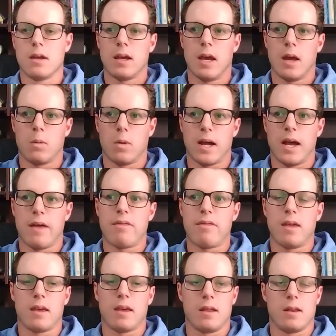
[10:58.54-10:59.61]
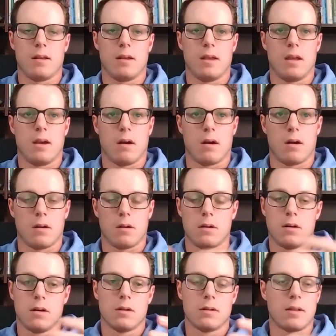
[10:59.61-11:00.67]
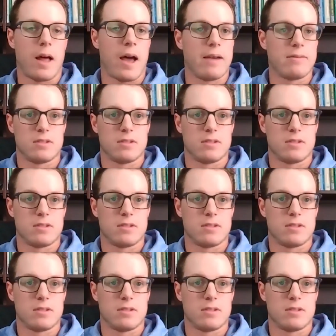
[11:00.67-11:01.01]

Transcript: And what I think in our lives